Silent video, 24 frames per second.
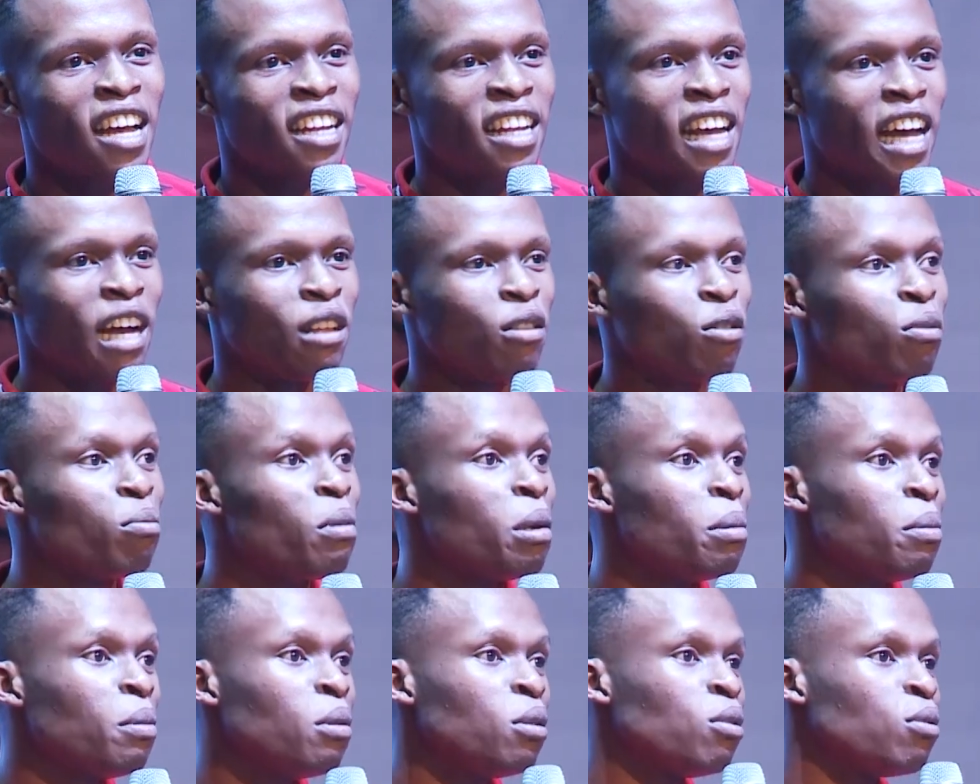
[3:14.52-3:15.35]
I know
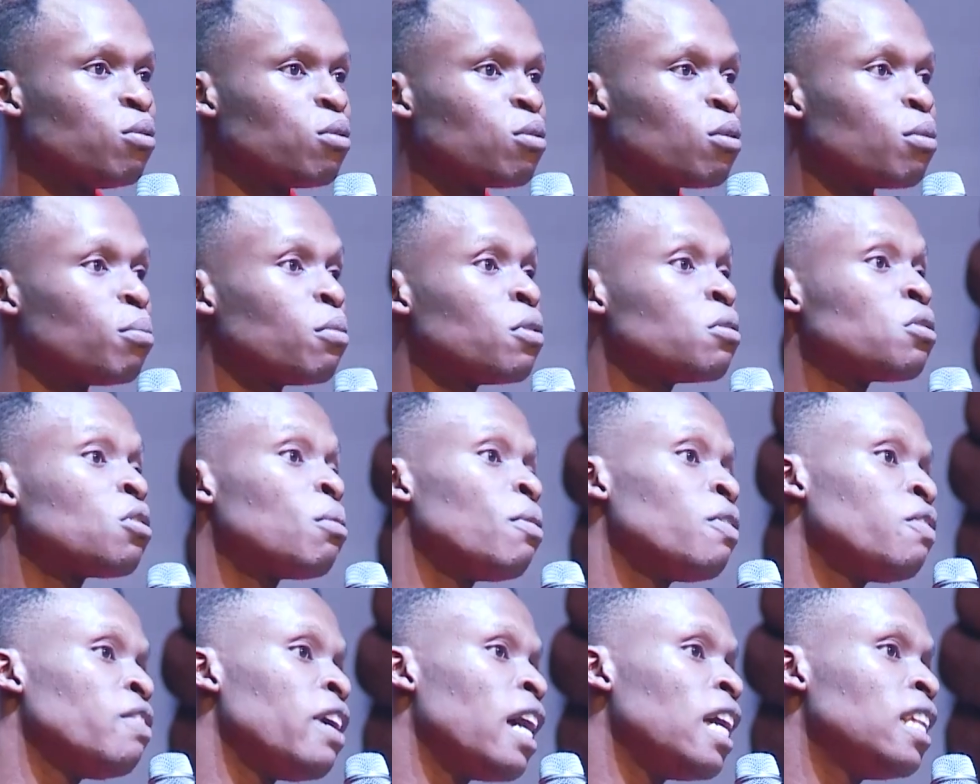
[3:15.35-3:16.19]
maybe some
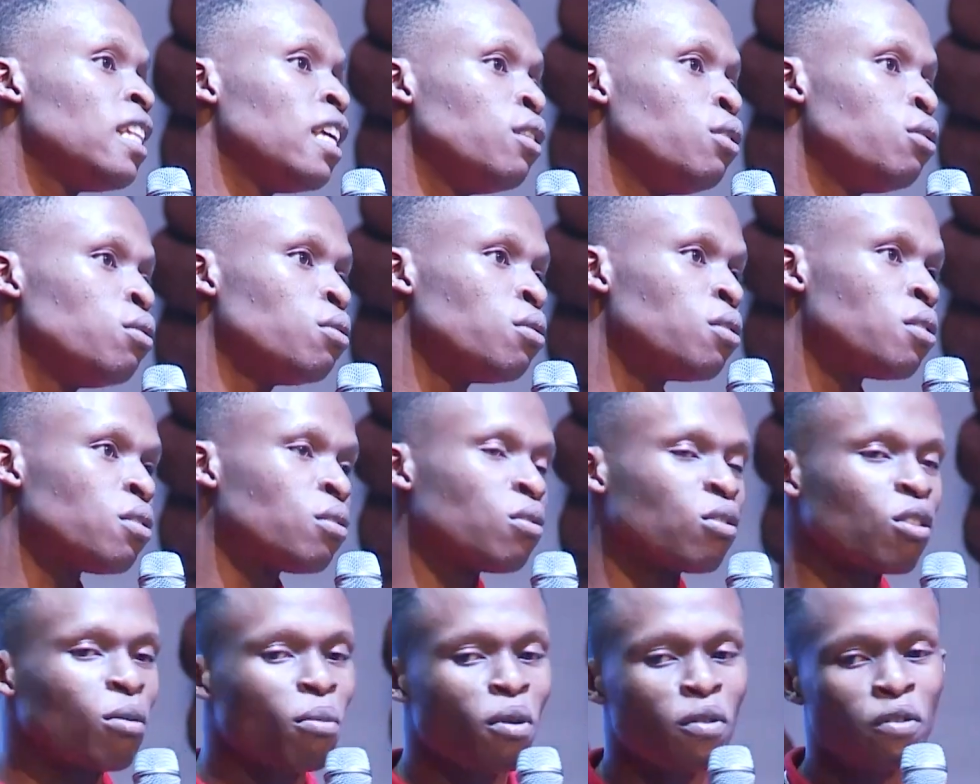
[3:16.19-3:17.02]
of you heard the news,
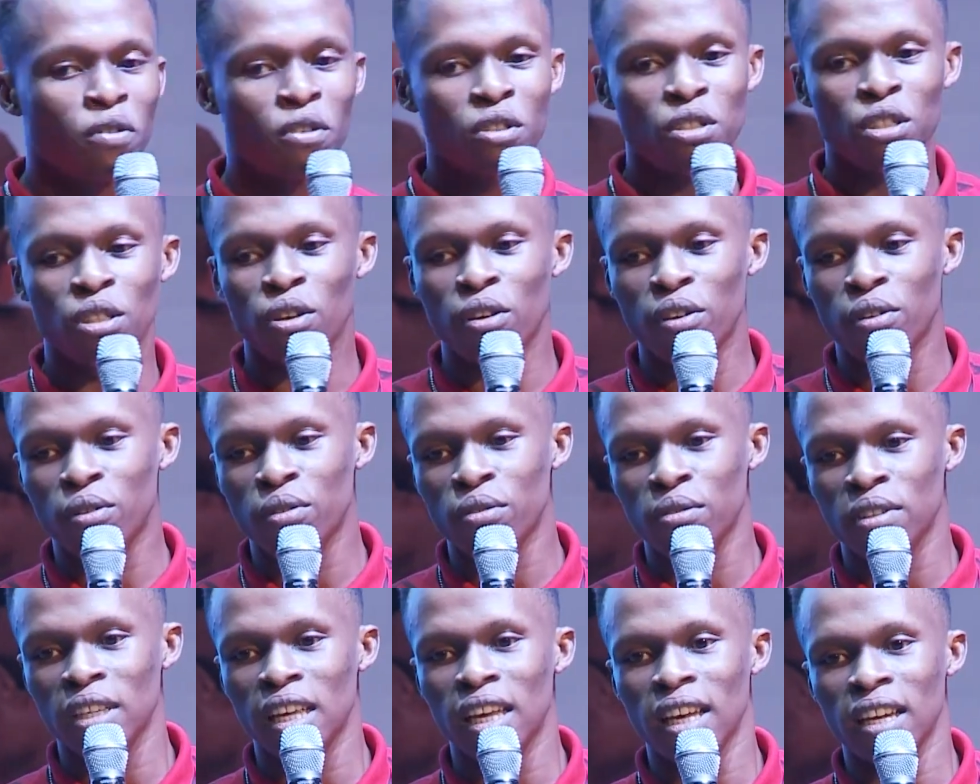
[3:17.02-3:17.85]
some of you did
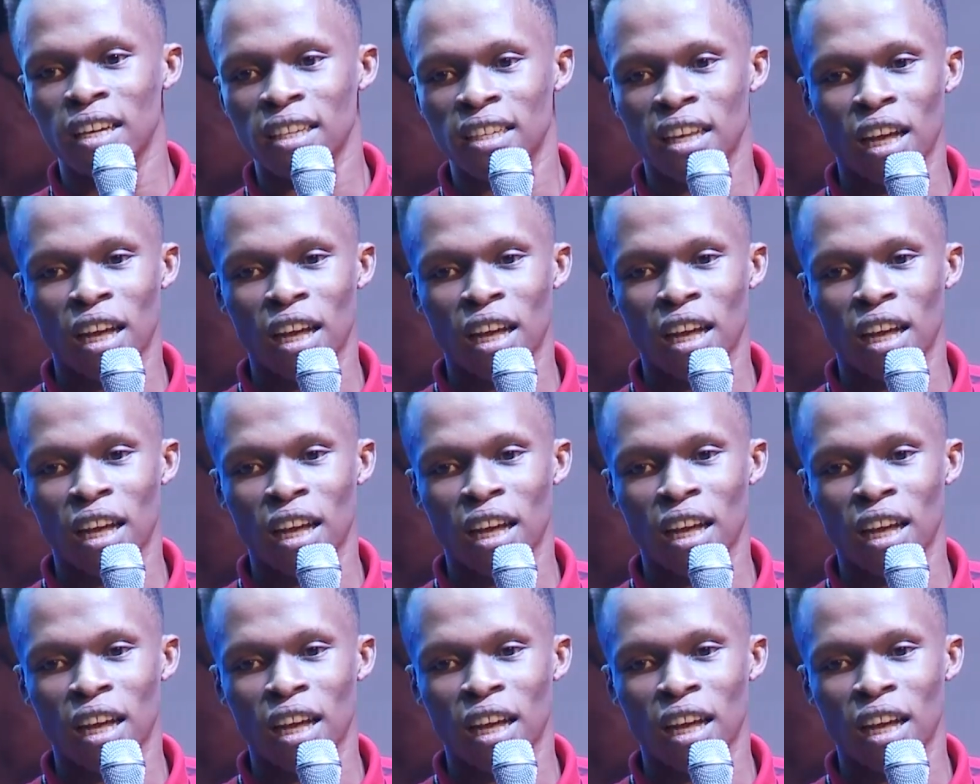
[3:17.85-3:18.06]
not hear.